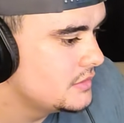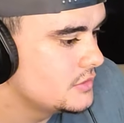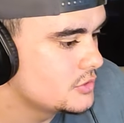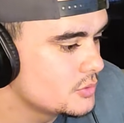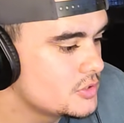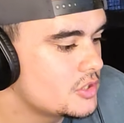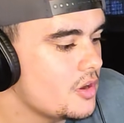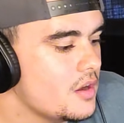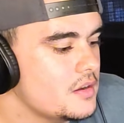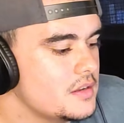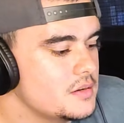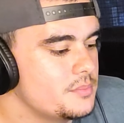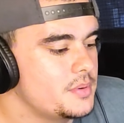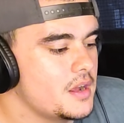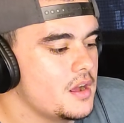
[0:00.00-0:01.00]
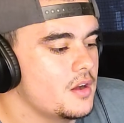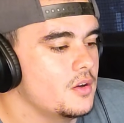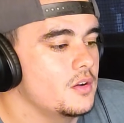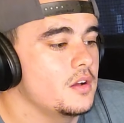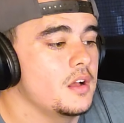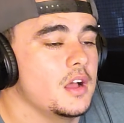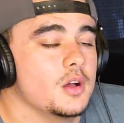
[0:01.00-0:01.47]
So he's talking
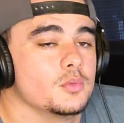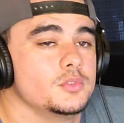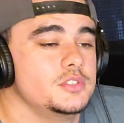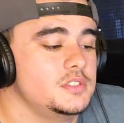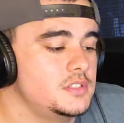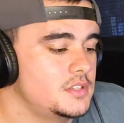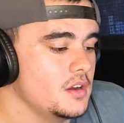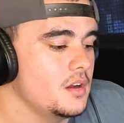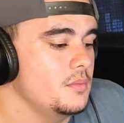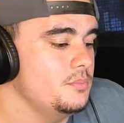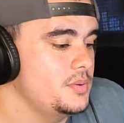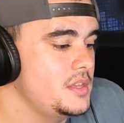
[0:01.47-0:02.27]
about how dumb